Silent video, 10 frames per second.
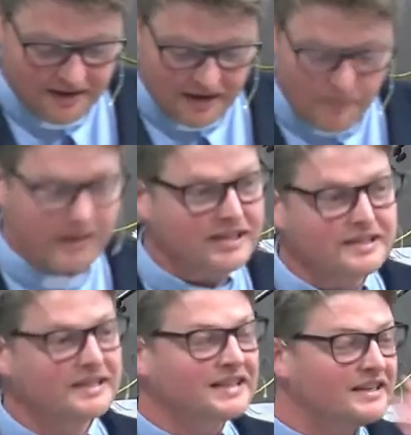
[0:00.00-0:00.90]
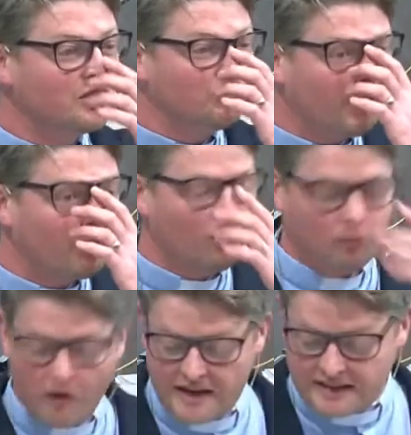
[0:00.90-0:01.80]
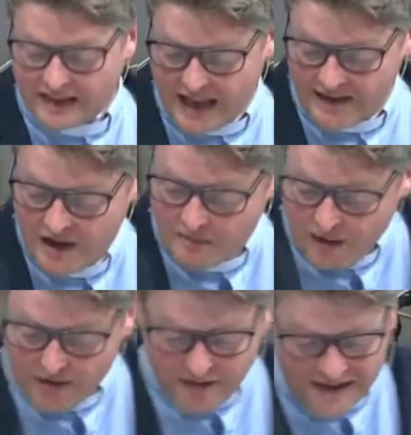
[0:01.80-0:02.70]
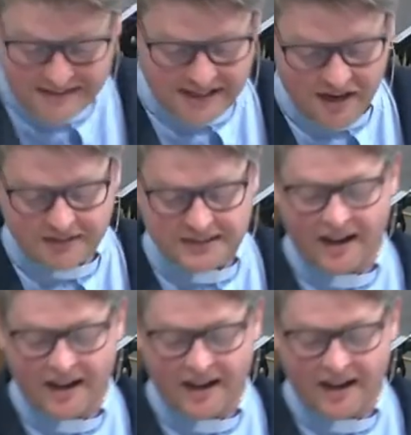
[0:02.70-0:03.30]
And when Jesus says, your brother will rise again, Martha has the answer.